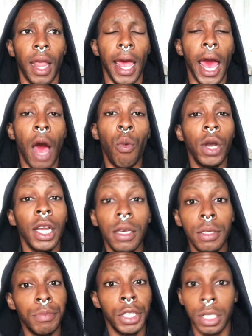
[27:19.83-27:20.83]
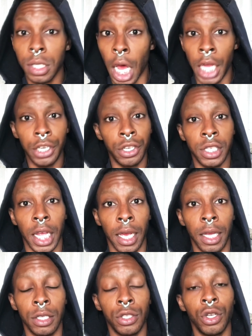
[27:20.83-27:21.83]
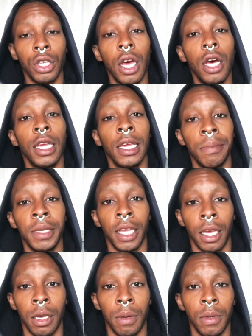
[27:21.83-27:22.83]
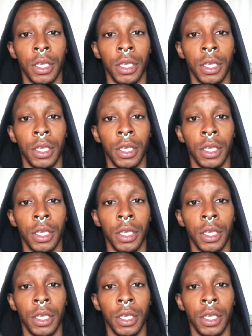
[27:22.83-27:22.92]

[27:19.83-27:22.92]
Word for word: I want to just understand. So y'all hit me down.